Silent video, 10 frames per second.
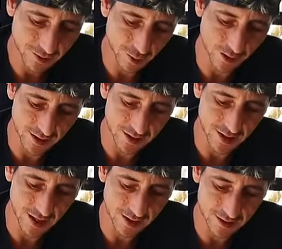
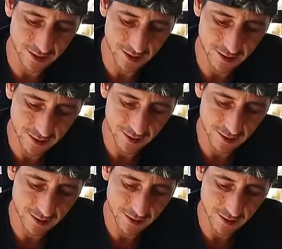36.
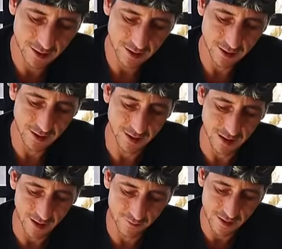
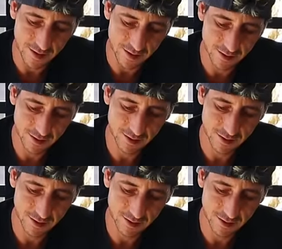11.